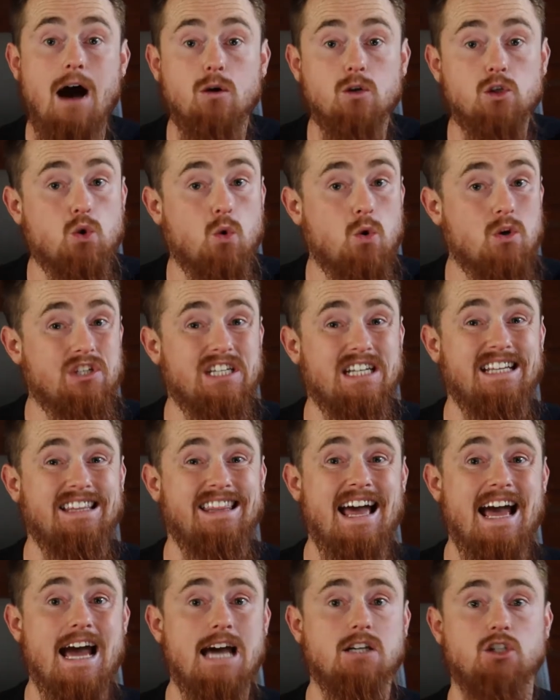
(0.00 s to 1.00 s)

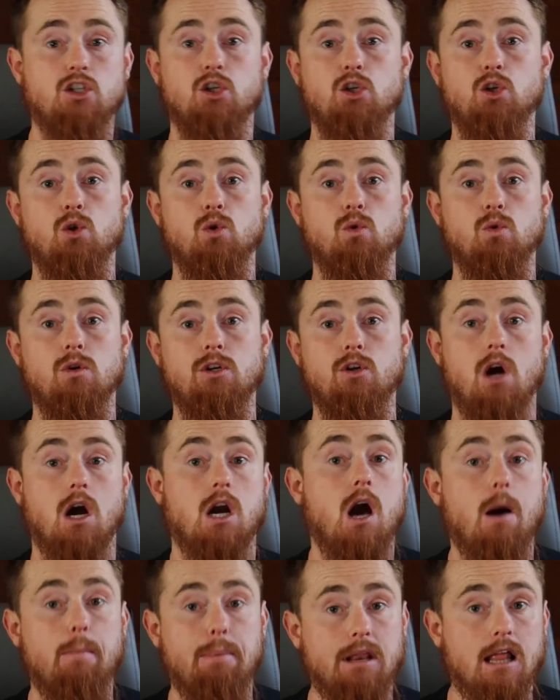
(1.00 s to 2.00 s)
outsourcing that to, you know,
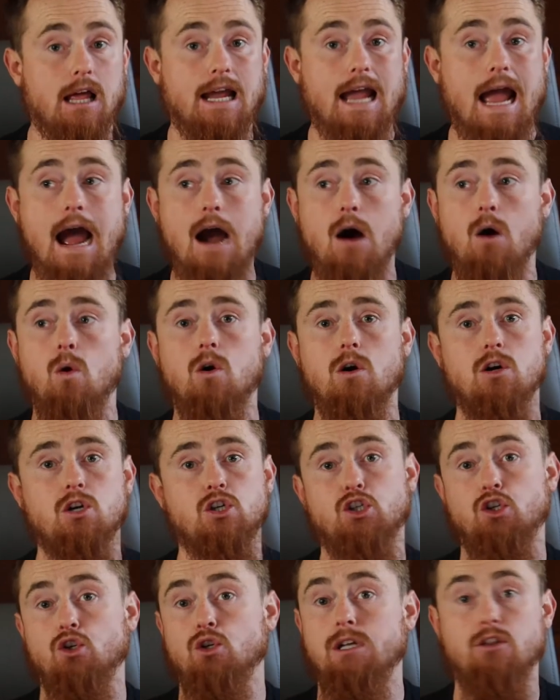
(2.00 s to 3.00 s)
a company like
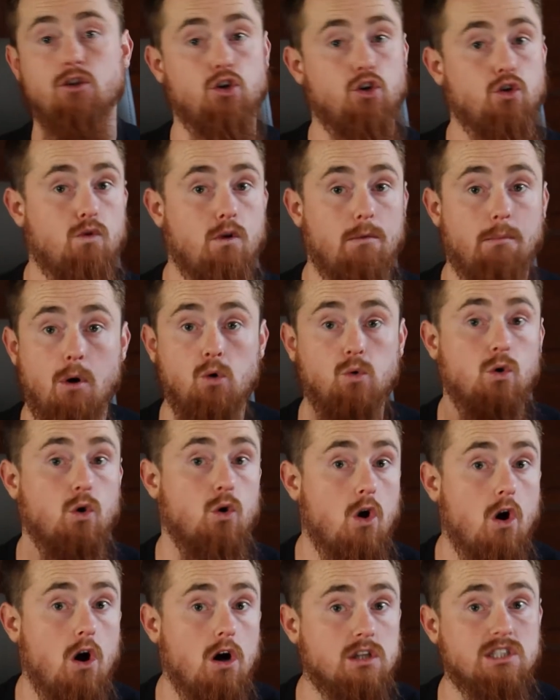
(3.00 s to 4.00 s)
ours to either do remote
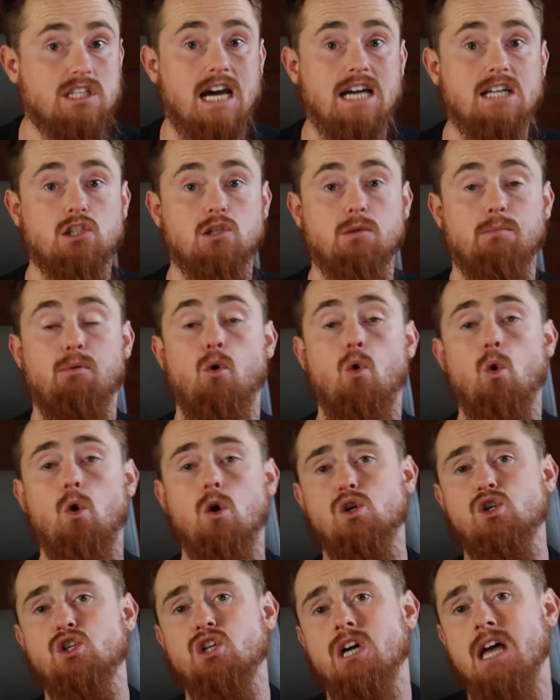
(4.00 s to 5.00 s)
or on-site
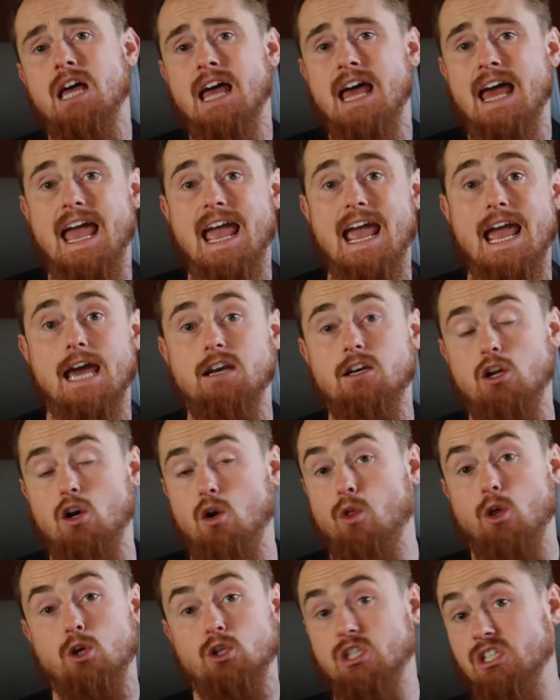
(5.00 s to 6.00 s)
support. And, you
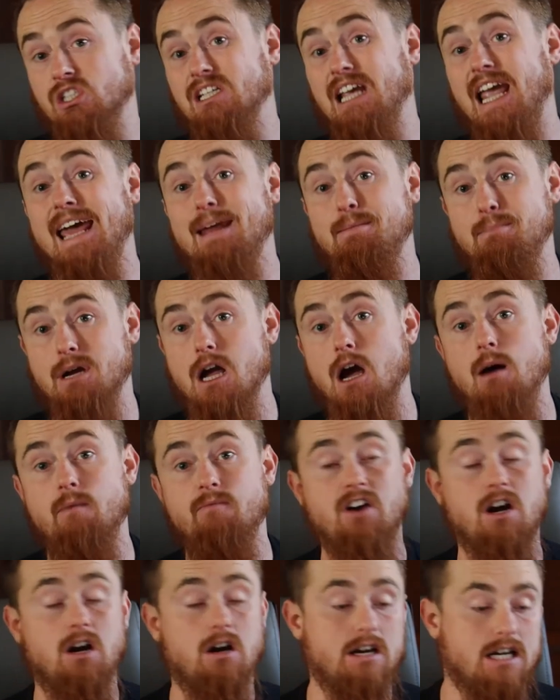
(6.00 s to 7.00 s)
know, those things can
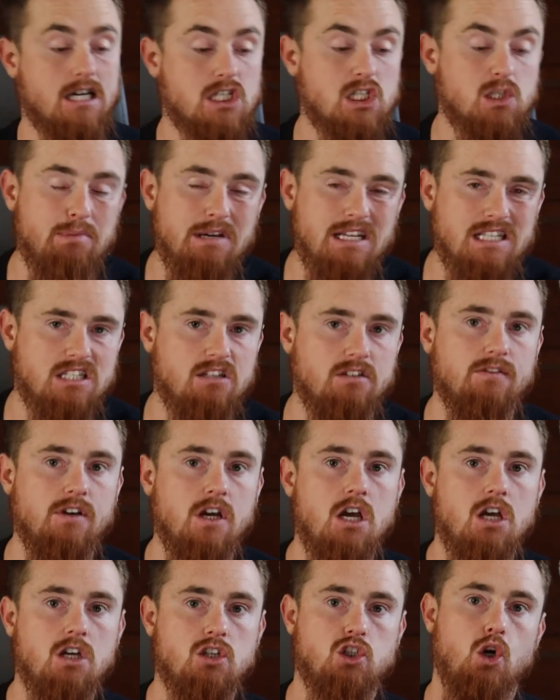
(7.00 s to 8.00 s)
become very expensive.
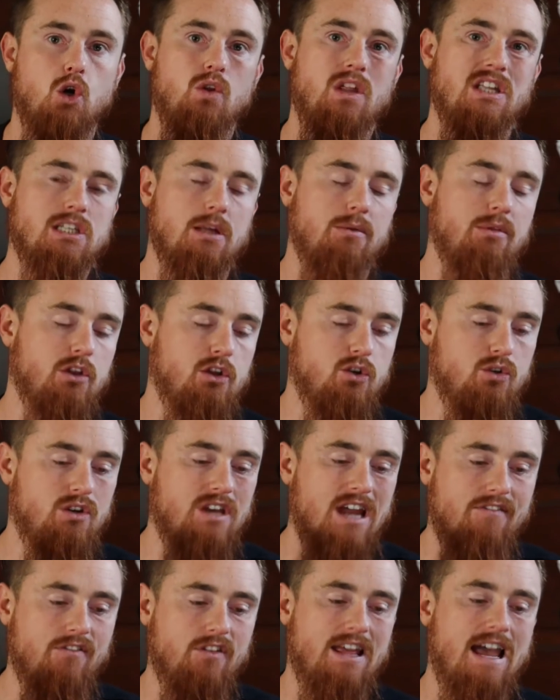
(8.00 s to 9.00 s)
So that's something you
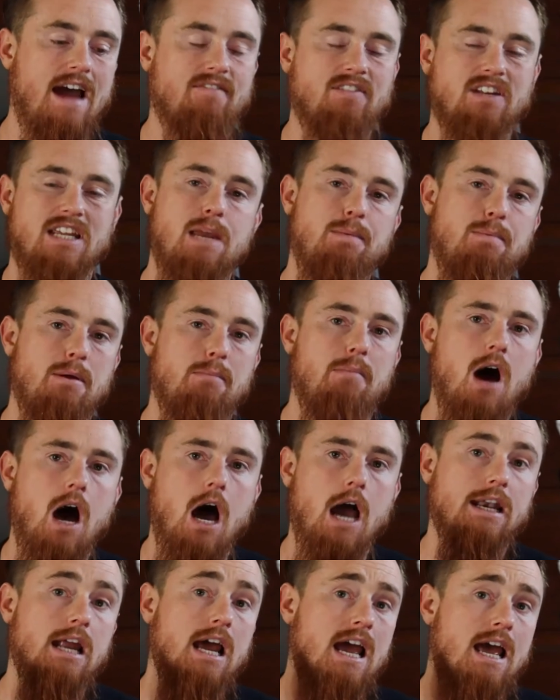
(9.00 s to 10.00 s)
definitely have to keep in
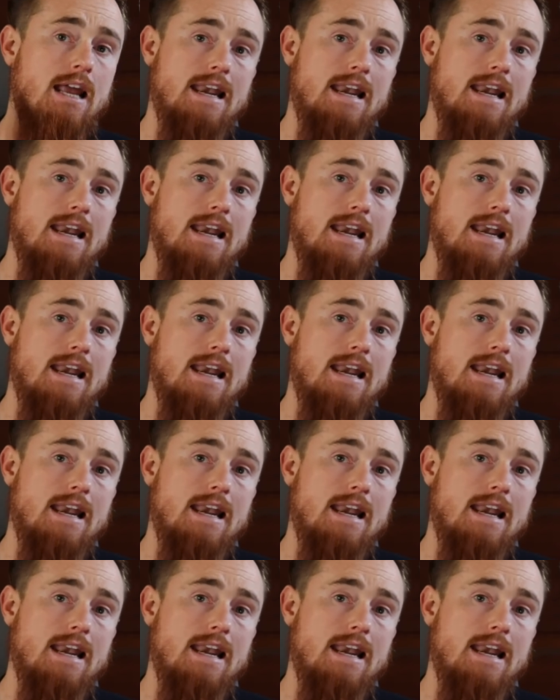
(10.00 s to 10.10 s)
mind.